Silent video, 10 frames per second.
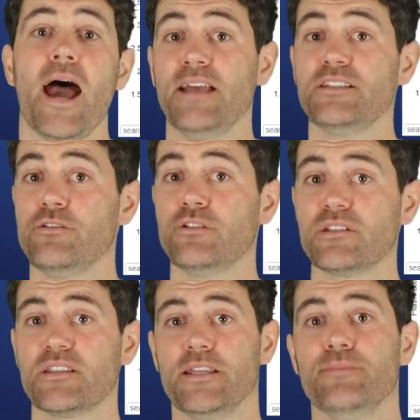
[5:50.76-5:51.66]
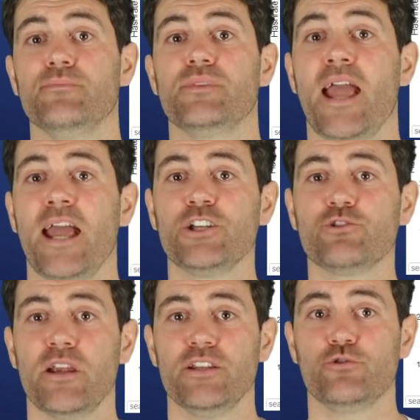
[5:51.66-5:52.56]
As you can see, the
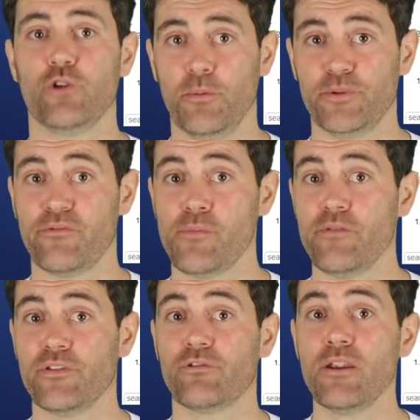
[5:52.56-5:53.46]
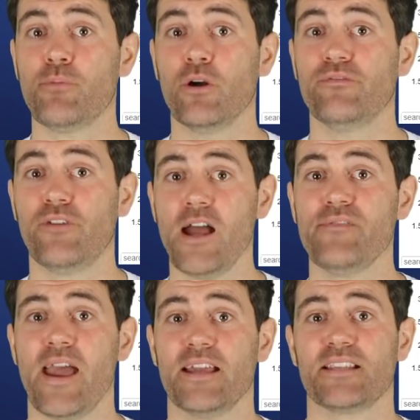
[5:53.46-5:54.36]
hash rate dropped from over 3.5
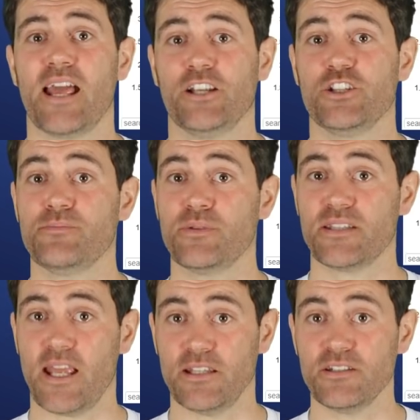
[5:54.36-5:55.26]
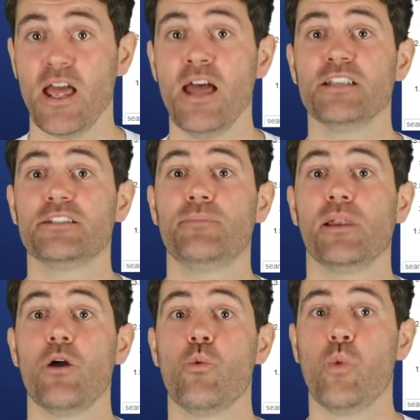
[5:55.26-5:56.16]
exahashes per second to
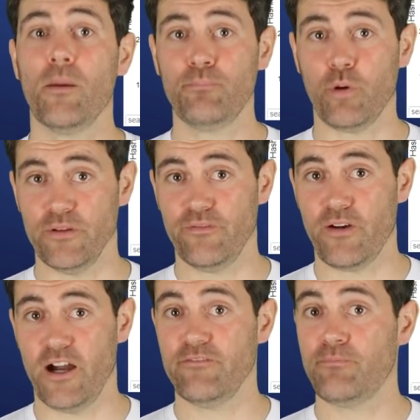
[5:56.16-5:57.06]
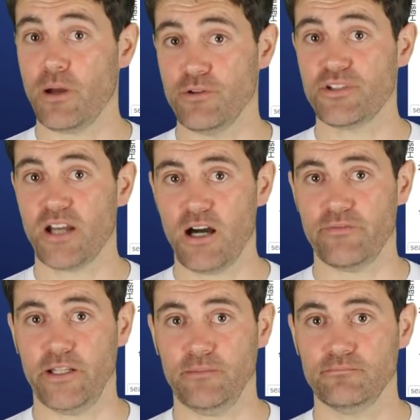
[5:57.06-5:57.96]
below 1.5
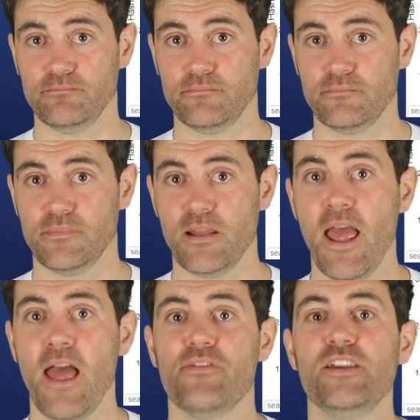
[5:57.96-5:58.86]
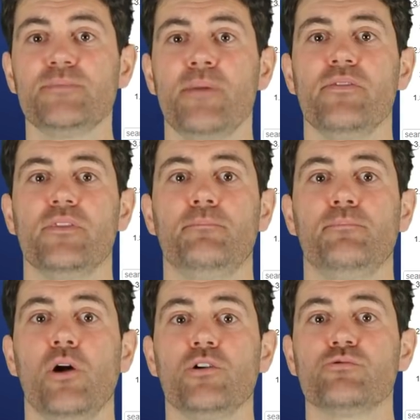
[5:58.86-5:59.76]
post-halving. This meant
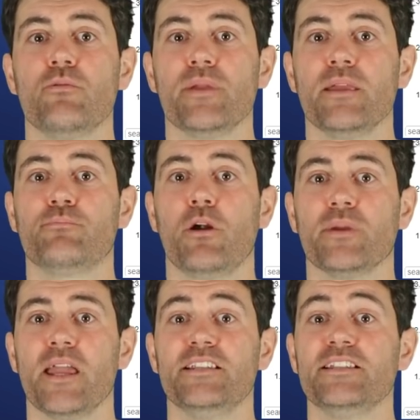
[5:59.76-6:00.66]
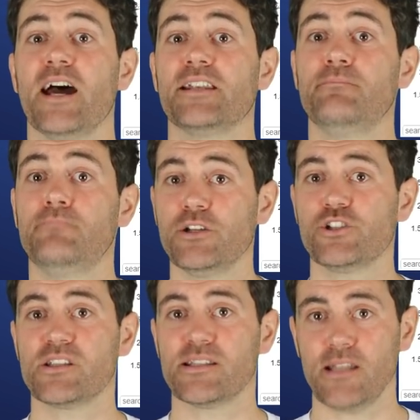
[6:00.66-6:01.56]
that blocks were being propagated at a
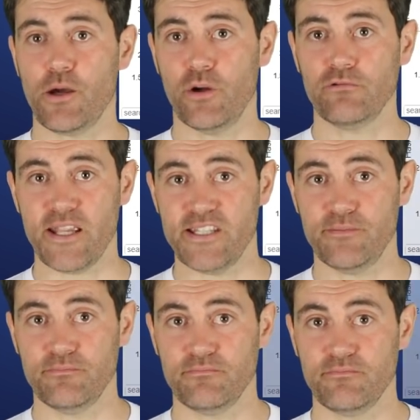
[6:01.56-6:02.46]
much slower rate.